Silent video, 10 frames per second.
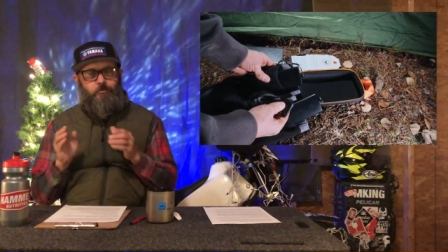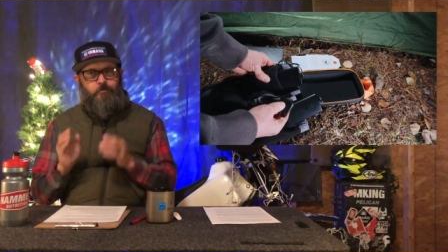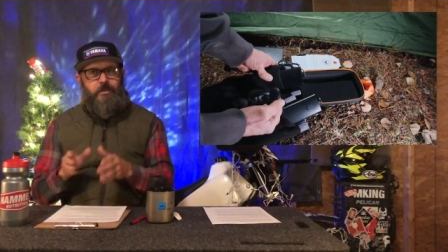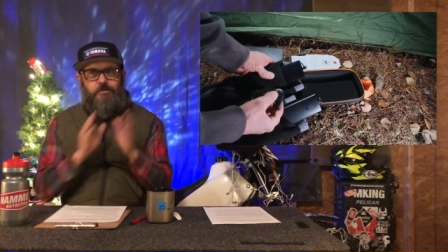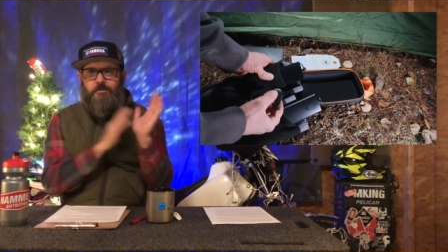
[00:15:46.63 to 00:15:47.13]

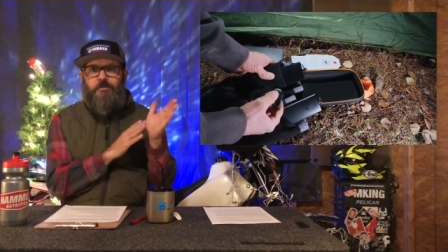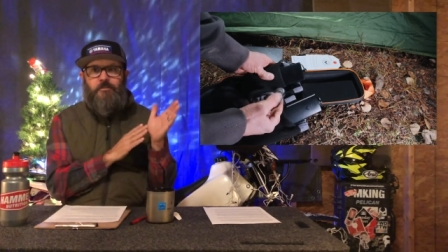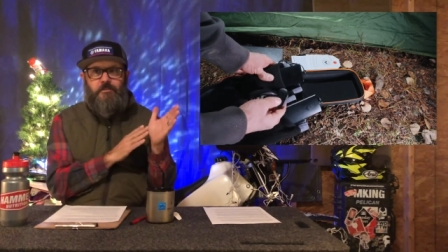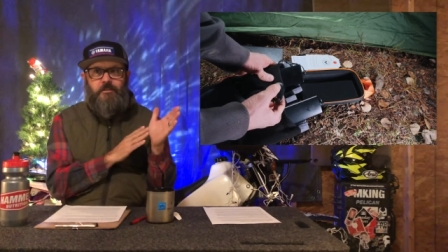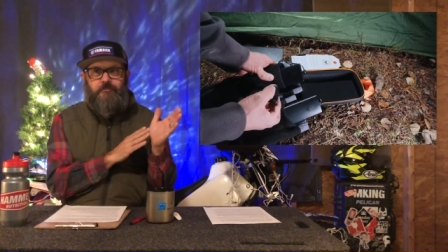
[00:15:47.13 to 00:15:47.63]
make
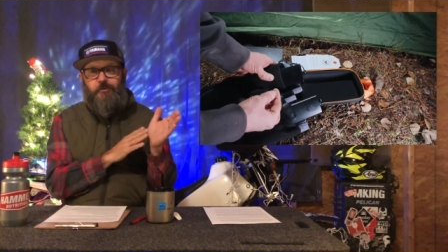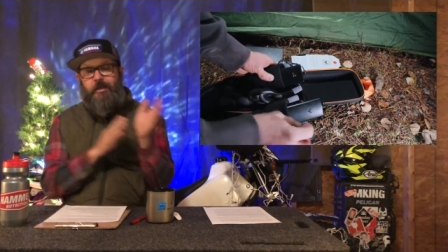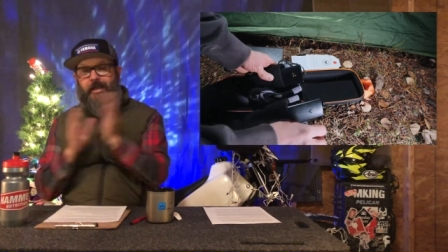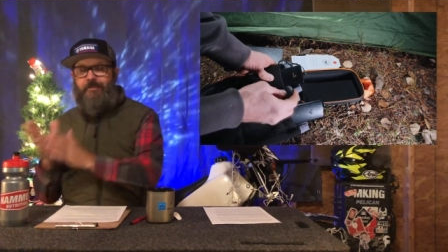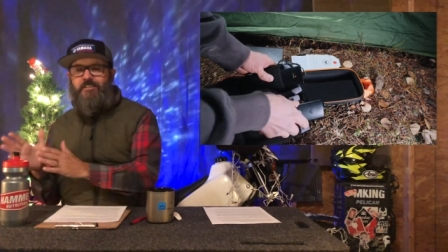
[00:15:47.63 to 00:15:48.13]
sure, if you
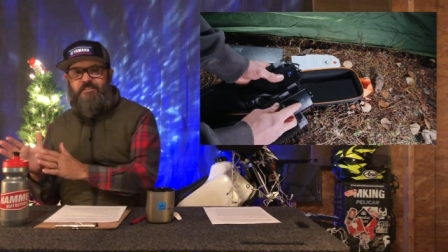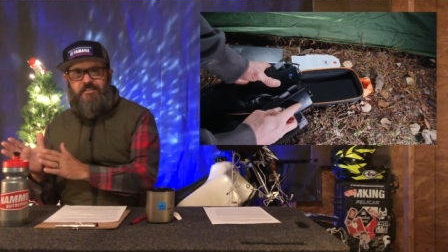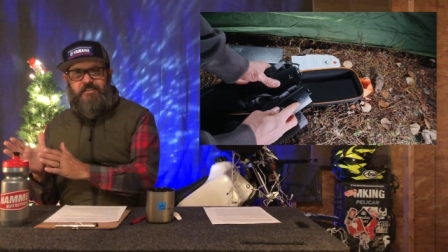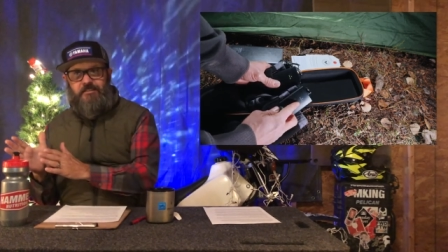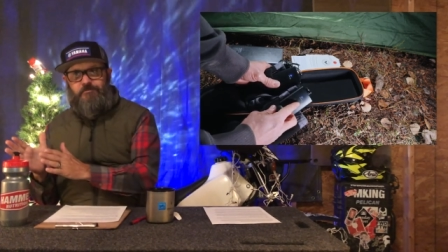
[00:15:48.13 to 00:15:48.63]
haven't
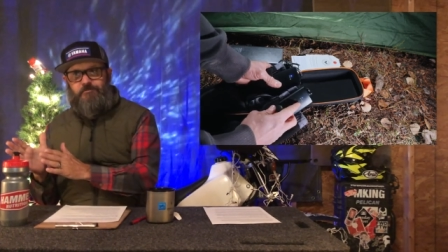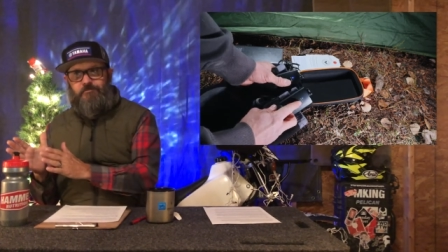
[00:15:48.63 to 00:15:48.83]
seen it,